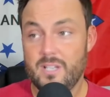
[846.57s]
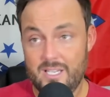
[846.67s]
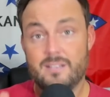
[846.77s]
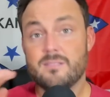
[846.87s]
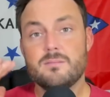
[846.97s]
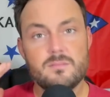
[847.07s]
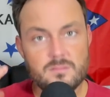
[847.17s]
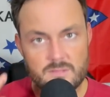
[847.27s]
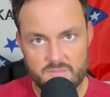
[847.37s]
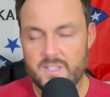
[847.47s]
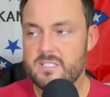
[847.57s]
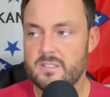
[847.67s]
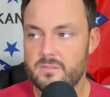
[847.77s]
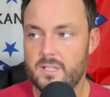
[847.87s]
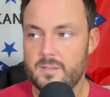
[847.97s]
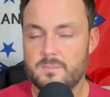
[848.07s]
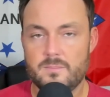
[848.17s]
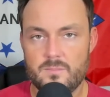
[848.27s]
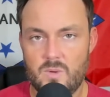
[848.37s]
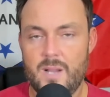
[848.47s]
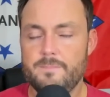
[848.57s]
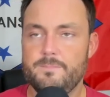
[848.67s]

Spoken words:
again, defensive, right?